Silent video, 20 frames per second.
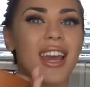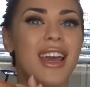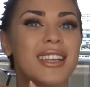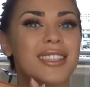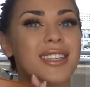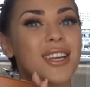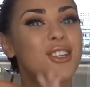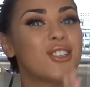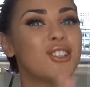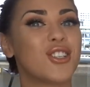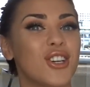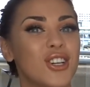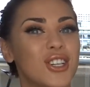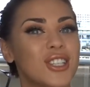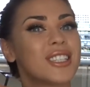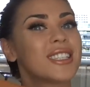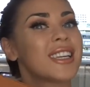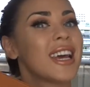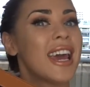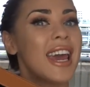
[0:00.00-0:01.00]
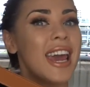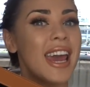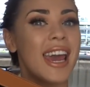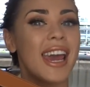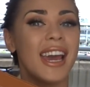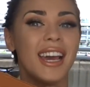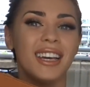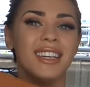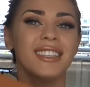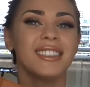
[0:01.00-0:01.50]
is just
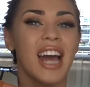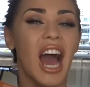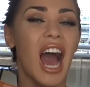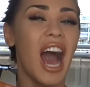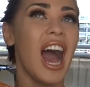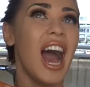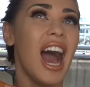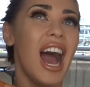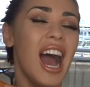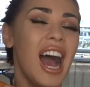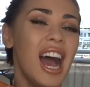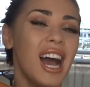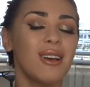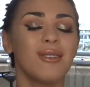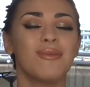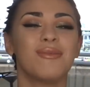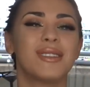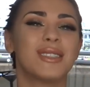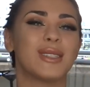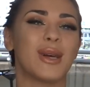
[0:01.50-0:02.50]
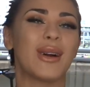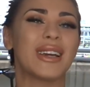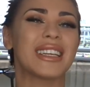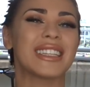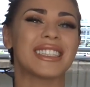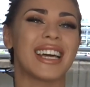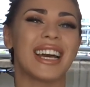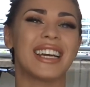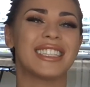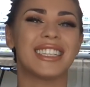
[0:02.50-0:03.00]
here. I'm so
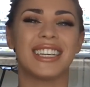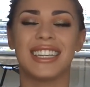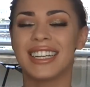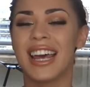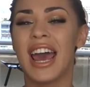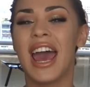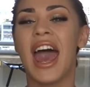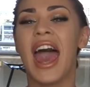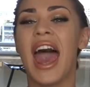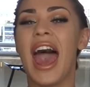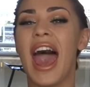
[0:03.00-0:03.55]
excited.